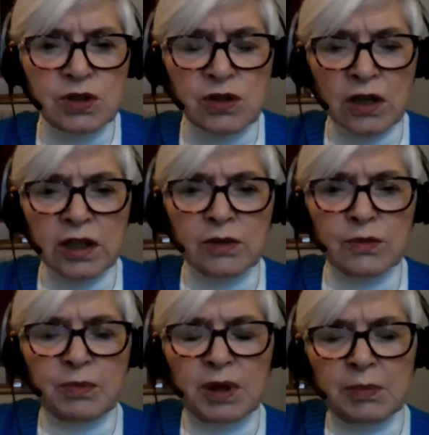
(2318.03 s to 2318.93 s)
starting
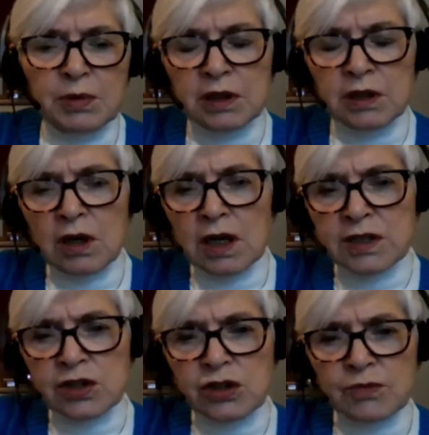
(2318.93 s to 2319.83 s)
with people in
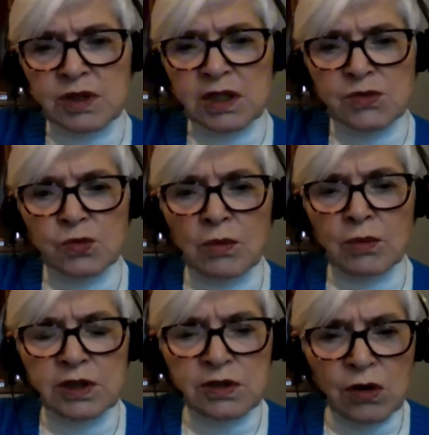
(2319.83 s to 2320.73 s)
costumes as
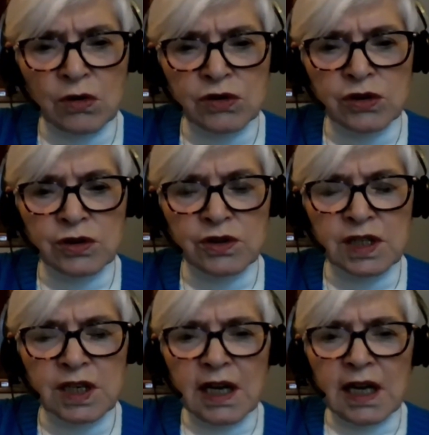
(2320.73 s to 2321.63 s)
Roman
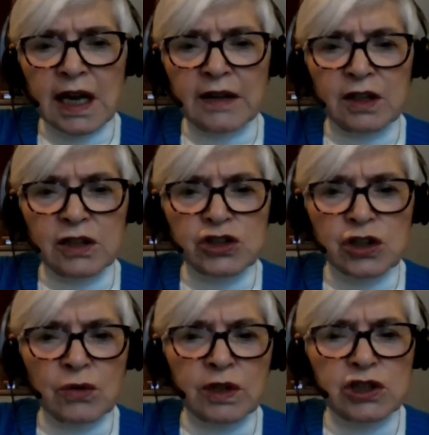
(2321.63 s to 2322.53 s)
soldiers, and then
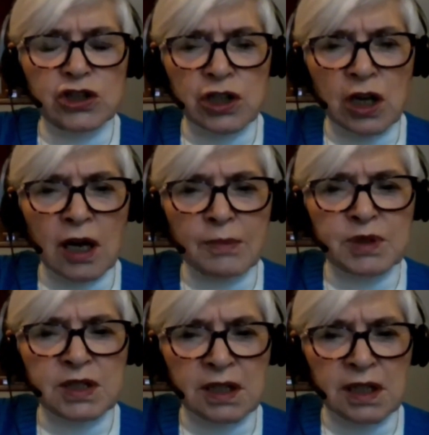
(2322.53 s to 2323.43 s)
showing
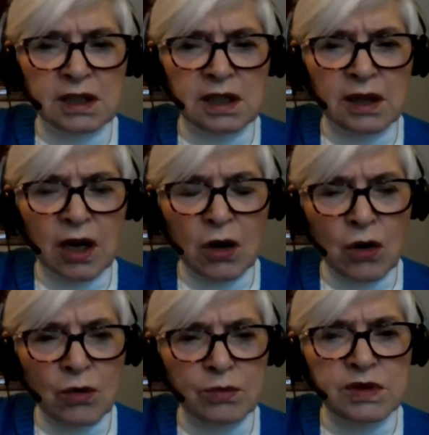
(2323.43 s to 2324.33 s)
shops and
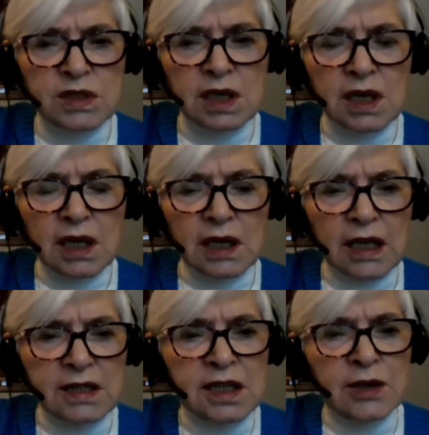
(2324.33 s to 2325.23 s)
homes
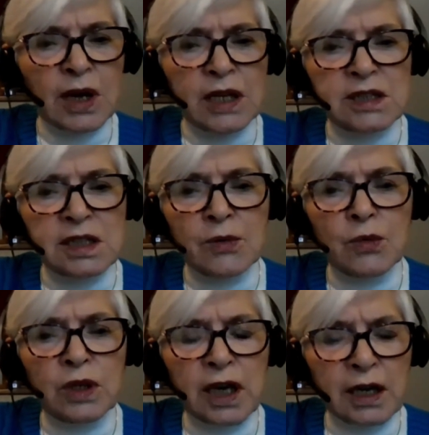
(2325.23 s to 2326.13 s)
as they
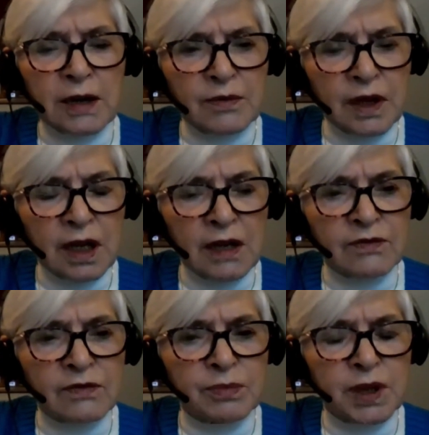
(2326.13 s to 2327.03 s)
would
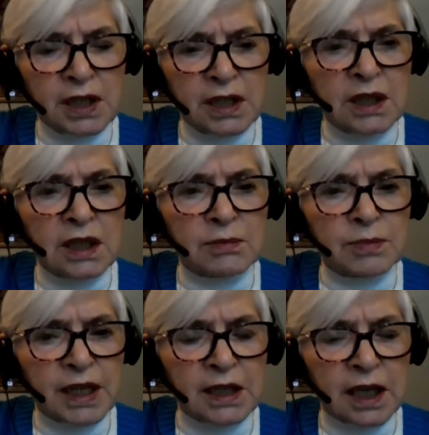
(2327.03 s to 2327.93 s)
have been in
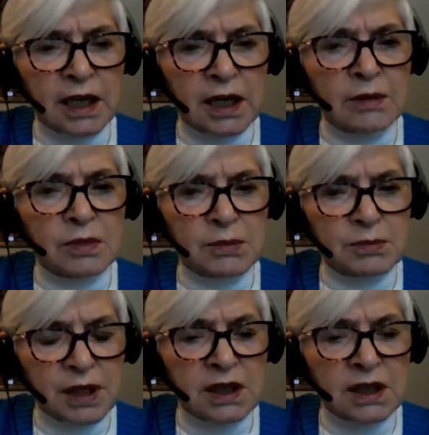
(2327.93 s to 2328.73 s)
Bethlehem,